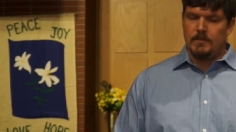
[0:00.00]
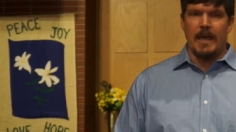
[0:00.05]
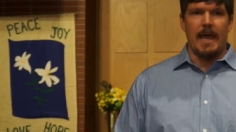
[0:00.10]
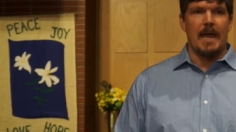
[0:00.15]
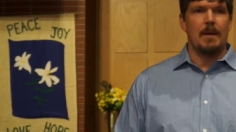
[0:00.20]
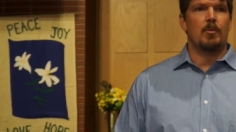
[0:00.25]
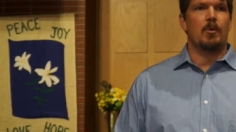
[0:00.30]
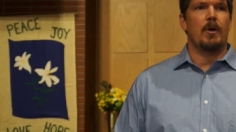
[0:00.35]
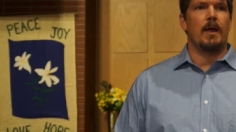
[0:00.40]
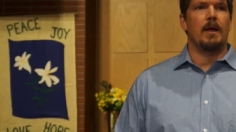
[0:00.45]

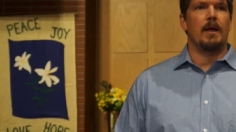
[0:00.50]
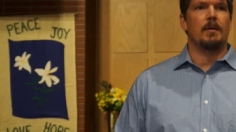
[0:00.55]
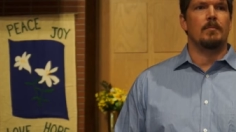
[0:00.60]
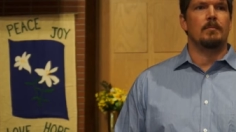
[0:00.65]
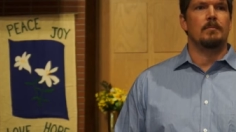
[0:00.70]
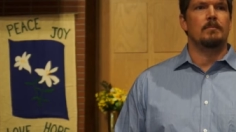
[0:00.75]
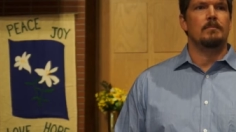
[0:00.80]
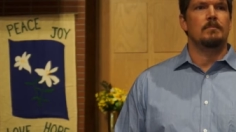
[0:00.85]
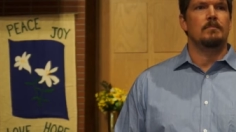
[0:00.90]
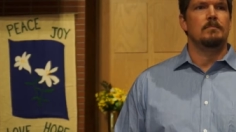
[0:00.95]
Abraham,
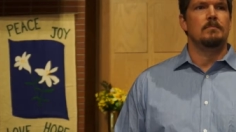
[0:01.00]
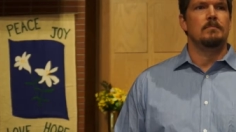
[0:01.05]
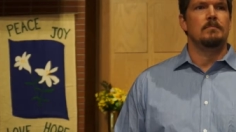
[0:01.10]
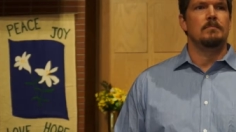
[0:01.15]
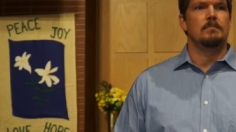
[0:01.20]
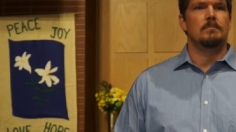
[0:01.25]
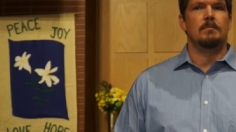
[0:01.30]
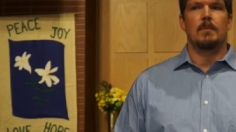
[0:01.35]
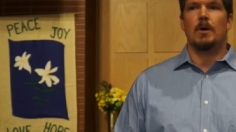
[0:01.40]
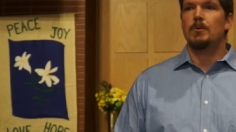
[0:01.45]

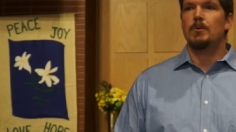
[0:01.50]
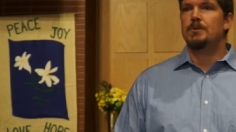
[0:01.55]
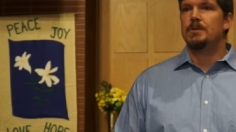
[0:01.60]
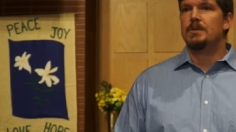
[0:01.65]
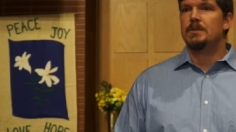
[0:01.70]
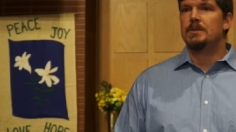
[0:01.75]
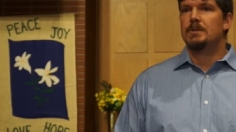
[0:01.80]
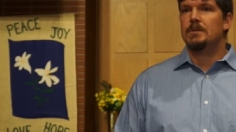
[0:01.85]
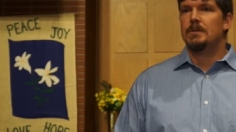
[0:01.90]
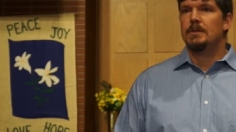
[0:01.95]

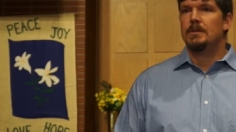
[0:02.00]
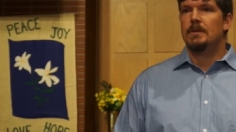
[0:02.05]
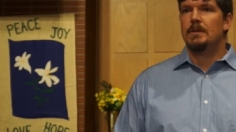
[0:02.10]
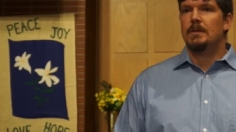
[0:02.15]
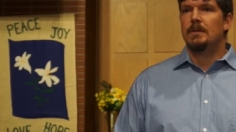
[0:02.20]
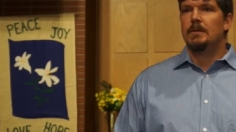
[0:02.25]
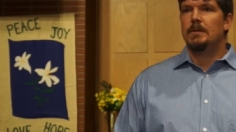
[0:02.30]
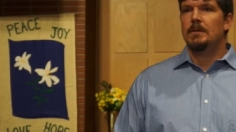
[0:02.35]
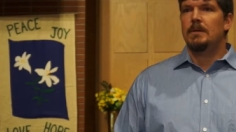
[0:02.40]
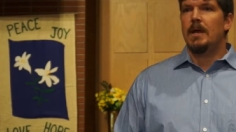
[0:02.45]
Moses,
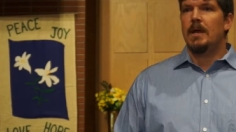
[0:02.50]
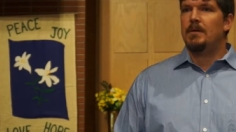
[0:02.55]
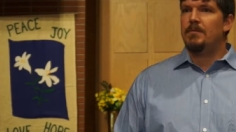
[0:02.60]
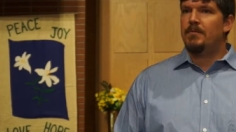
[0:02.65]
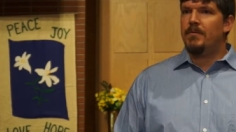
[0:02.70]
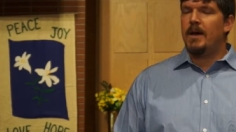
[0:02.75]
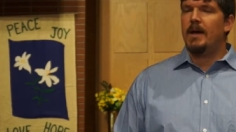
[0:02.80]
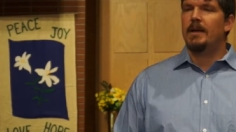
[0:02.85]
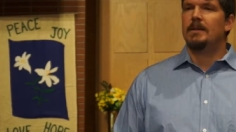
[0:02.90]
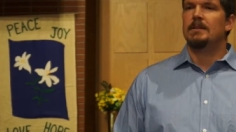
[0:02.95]
and
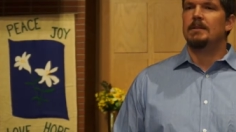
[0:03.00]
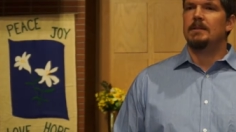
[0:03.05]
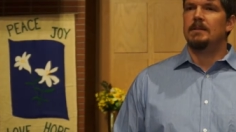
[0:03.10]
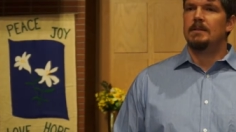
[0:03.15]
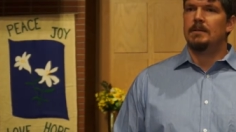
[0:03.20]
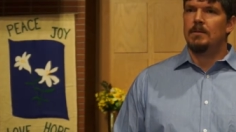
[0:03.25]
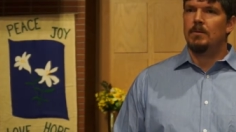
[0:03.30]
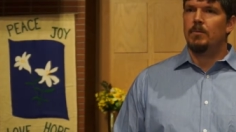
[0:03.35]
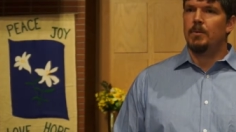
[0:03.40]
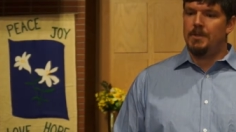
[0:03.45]
finally
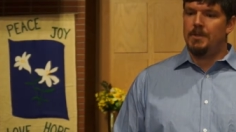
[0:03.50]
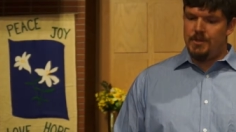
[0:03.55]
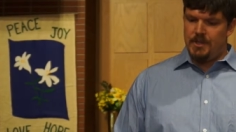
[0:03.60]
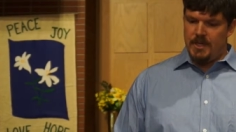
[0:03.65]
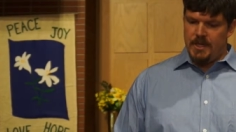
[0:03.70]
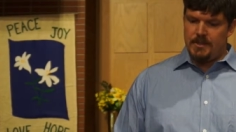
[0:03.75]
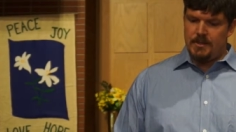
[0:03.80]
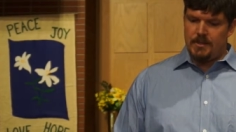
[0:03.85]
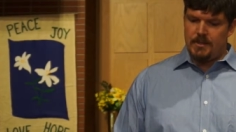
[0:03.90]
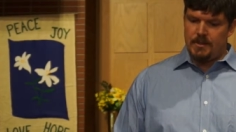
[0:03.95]
with
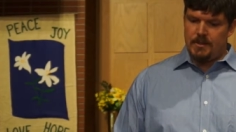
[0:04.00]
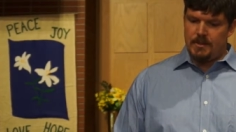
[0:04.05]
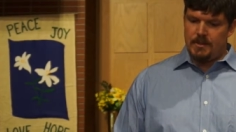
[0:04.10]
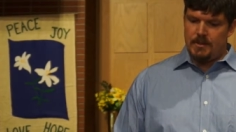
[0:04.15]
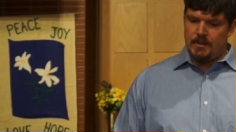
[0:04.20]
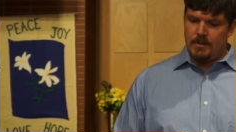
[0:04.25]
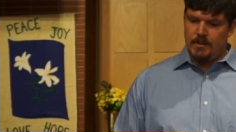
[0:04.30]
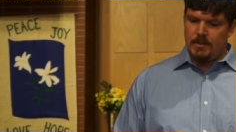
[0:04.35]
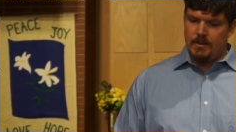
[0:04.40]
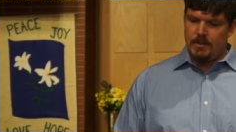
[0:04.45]
Jesus,
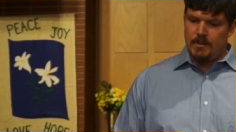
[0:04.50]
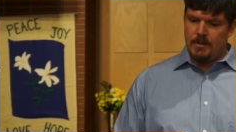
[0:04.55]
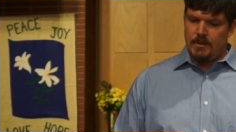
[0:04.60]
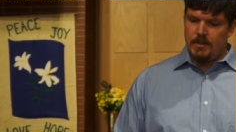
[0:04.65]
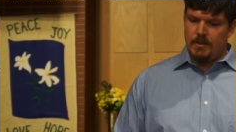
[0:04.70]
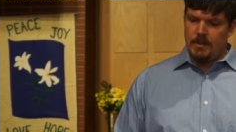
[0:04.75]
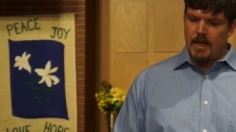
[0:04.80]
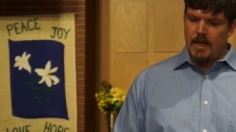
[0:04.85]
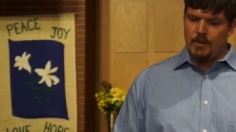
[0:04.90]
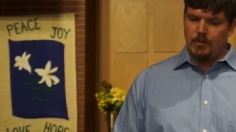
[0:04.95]

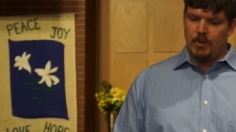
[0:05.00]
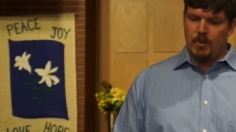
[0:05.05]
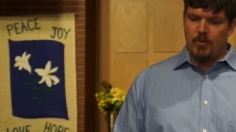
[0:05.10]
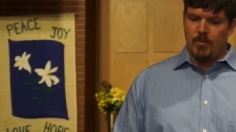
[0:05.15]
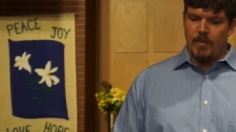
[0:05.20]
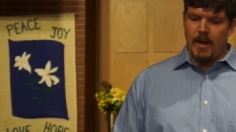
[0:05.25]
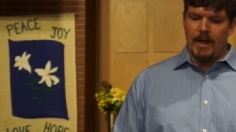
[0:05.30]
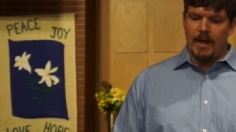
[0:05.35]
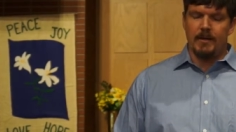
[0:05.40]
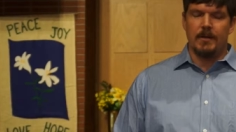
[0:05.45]
as we
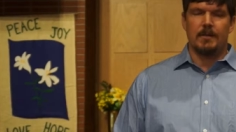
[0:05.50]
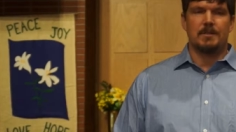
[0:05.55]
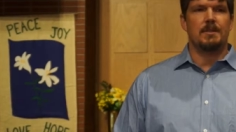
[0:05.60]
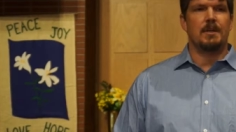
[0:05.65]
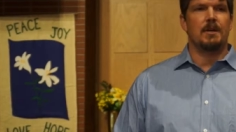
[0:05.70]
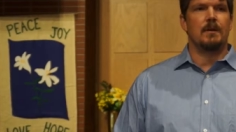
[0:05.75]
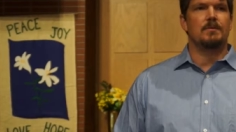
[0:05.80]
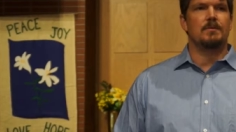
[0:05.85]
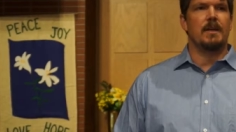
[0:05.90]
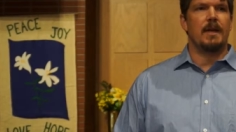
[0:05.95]
remind
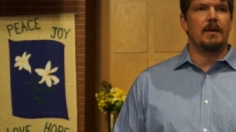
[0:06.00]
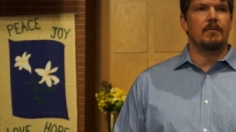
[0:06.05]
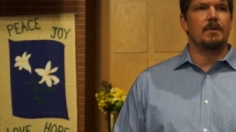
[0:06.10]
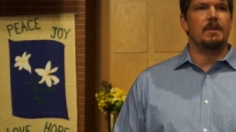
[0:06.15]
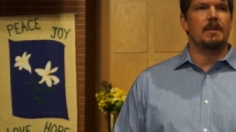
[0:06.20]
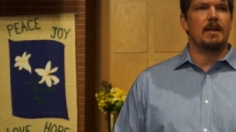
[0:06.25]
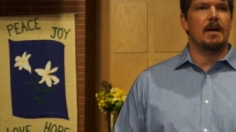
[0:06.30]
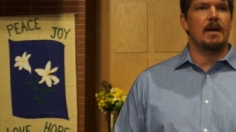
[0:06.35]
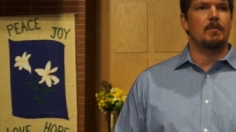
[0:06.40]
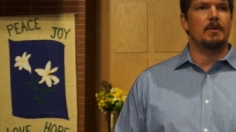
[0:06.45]
ourselves every
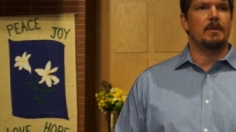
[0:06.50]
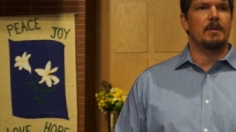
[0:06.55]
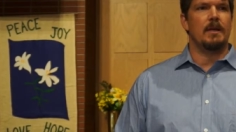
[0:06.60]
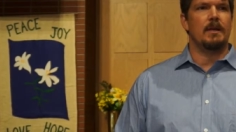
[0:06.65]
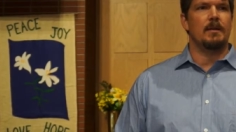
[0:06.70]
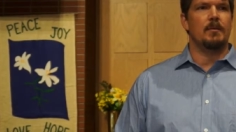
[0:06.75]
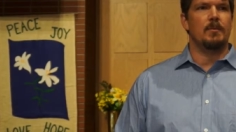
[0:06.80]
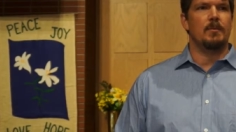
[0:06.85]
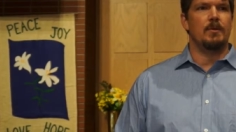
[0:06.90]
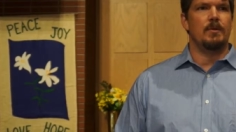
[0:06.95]
time we
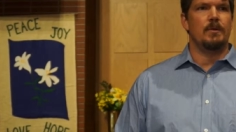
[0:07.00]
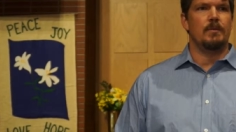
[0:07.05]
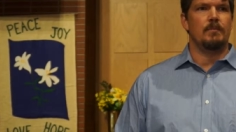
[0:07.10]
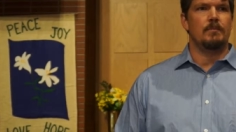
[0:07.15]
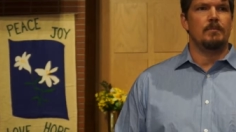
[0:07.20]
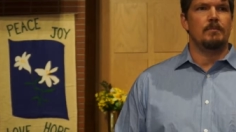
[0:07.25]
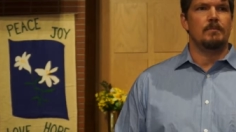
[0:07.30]
take communion.